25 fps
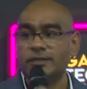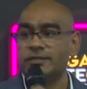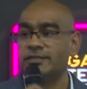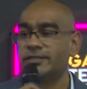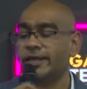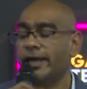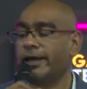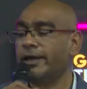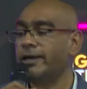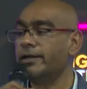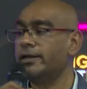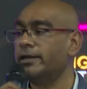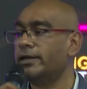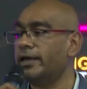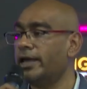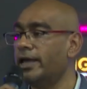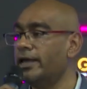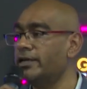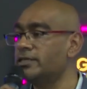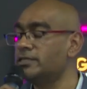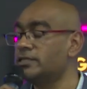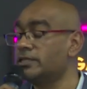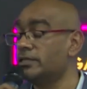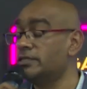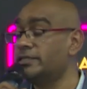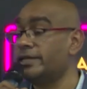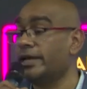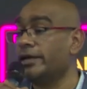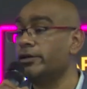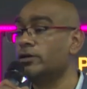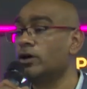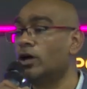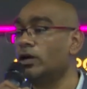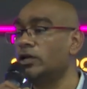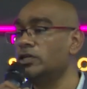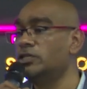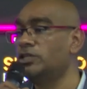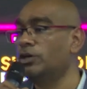second is the
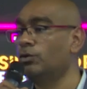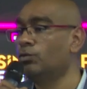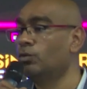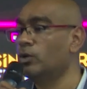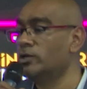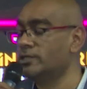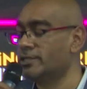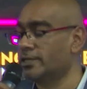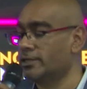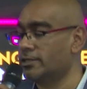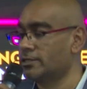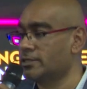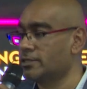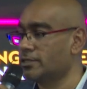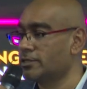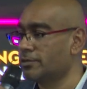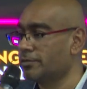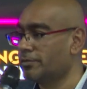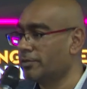technology wizards.